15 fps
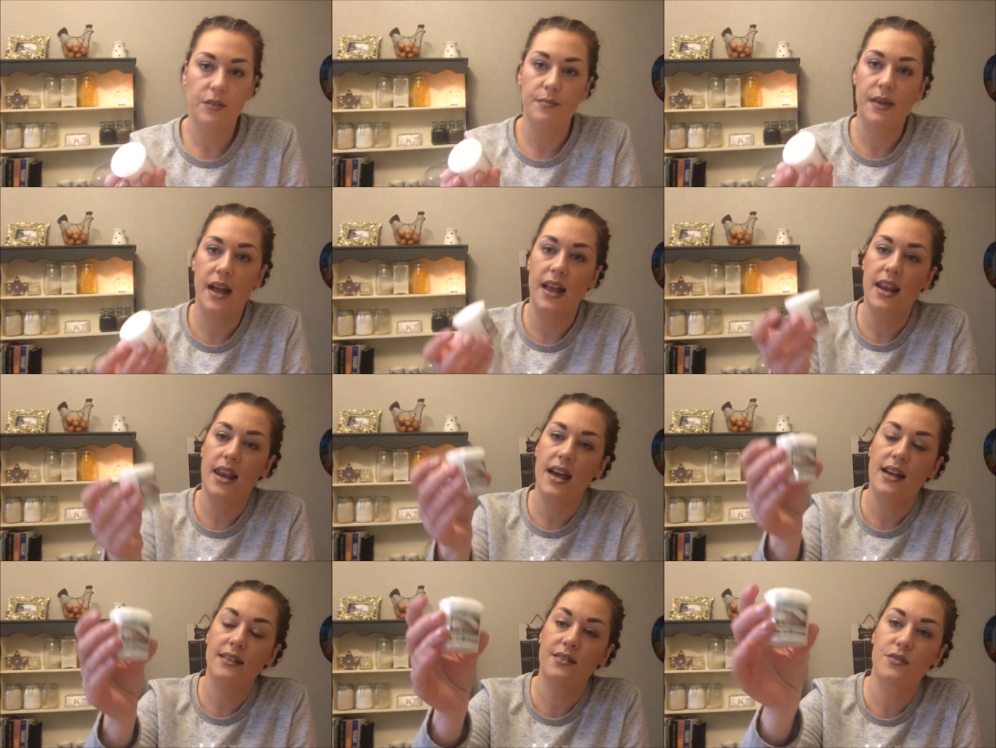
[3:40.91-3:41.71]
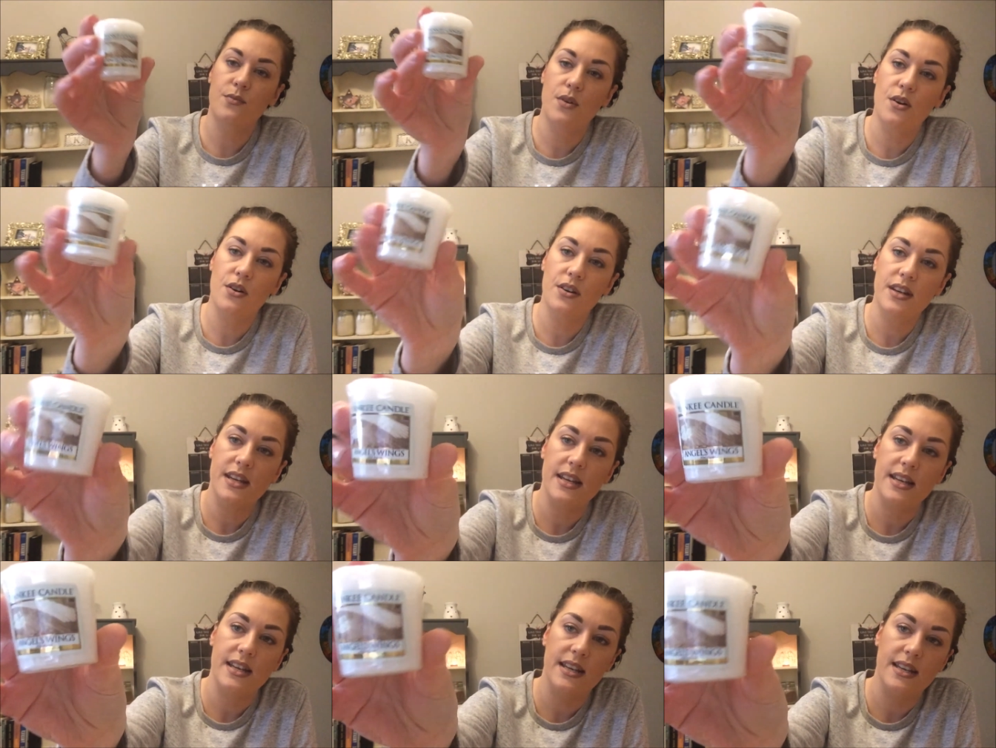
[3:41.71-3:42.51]
my last one
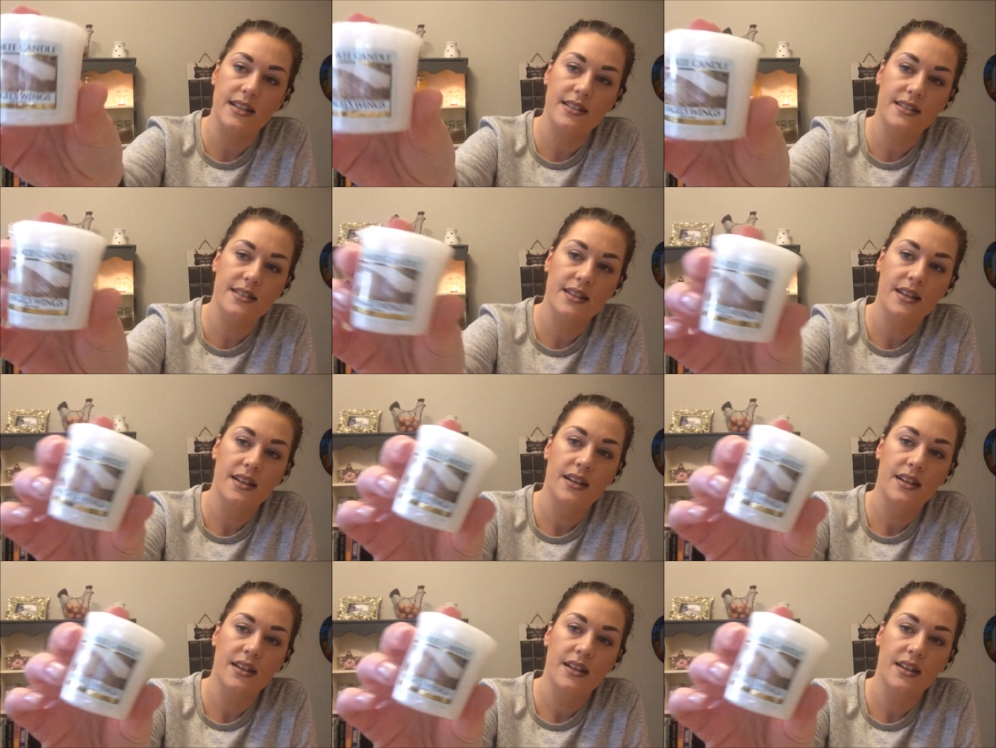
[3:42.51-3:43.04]
is